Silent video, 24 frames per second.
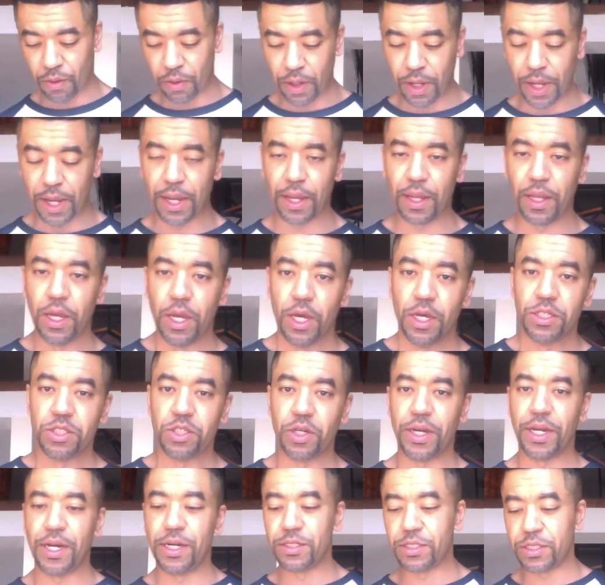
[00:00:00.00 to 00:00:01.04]
Okay,
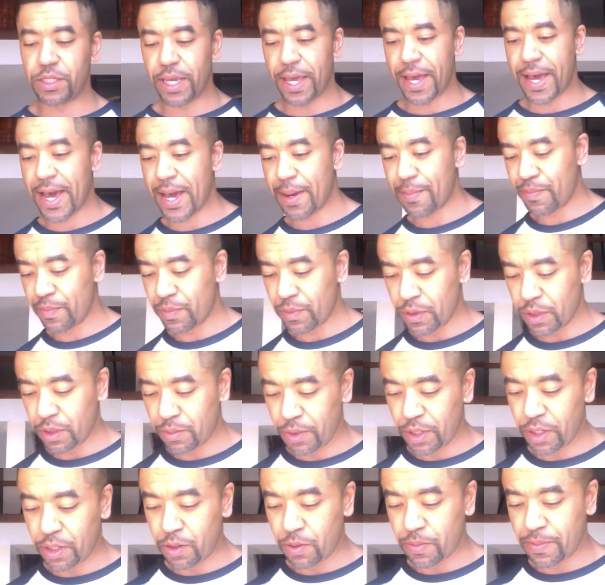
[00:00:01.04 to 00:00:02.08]
so here's the app.
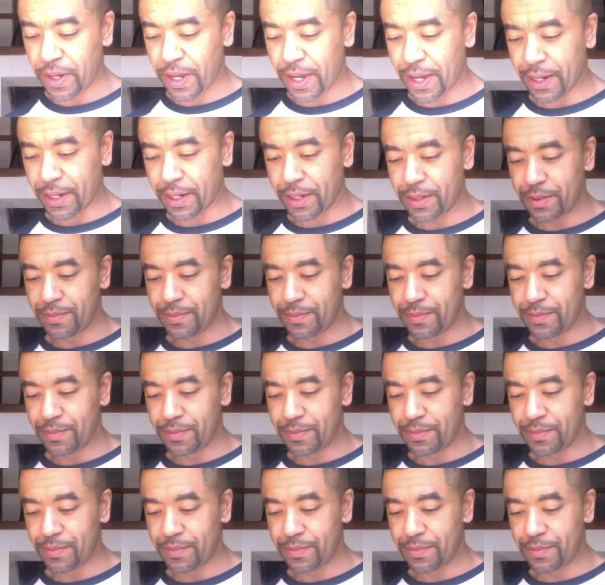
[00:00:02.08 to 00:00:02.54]
Let me go back.